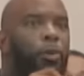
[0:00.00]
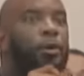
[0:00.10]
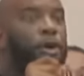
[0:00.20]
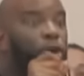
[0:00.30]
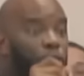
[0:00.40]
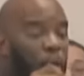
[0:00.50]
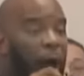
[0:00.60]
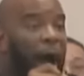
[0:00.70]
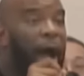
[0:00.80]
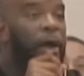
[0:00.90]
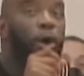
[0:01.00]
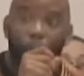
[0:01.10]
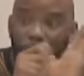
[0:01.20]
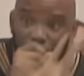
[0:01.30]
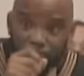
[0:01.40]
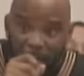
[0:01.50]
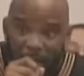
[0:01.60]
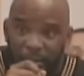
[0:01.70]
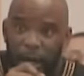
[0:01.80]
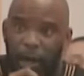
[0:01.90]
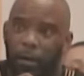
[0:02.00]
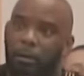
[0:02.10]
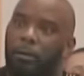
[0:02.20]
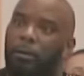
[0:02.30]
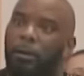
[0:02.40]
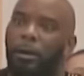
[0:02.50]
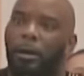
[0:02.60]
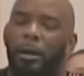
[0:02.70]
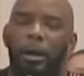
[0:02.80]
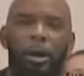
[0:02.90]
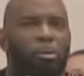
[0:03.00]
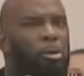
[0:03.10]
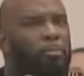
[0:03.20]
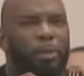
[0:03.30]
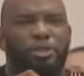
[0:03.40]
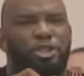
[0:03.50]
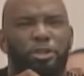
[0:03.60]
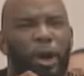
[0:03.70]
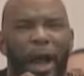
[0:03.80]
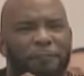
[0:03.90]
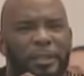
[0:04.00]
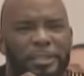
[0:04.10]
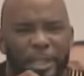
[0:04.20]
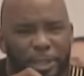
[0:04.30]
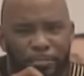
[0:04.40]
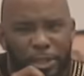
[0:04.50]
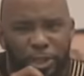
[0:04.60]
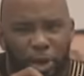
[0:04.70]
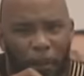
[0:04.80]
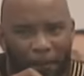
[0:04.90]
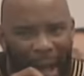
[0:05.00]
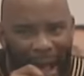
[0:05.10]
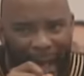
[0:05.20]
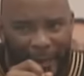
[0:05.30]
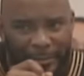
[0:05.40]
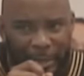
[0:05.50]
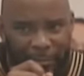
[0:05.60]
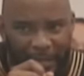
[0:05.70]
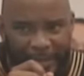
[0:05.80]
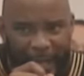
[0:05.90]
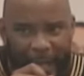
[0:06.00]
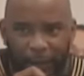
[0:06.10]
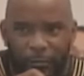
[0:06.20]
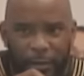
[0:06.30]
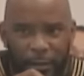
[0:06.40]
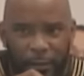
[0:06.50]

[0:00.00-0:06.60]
we're going to cry, we're going to speak in tongue. But you don't have to dismiss your mind to be saved.